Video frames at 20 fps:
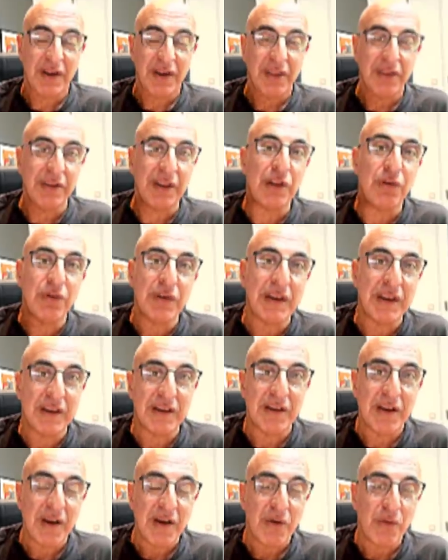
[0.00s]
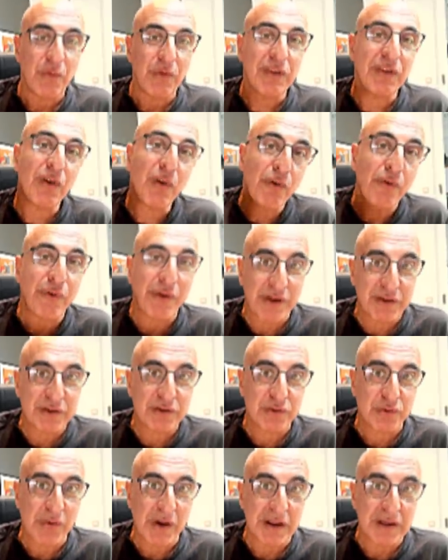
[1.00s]
than you did with your
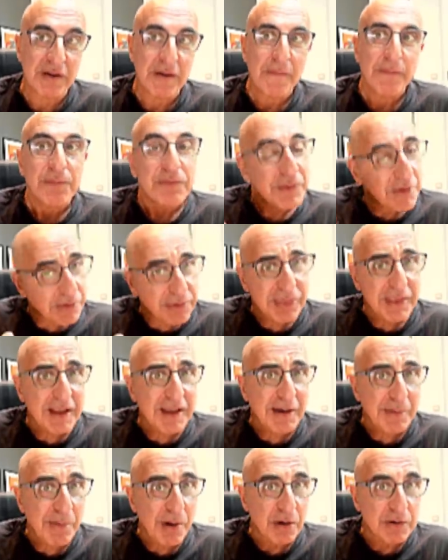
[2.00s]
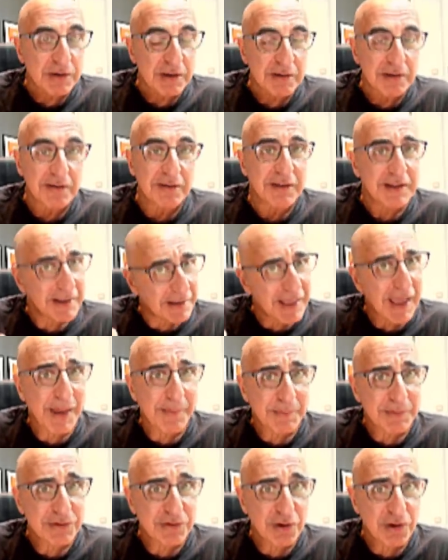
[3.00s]
first trade just think about it did it
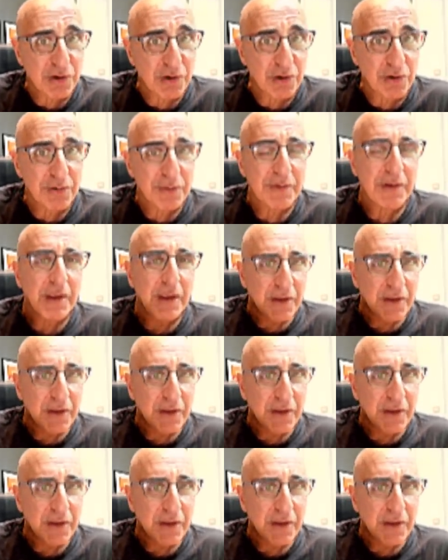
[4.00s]
happen to you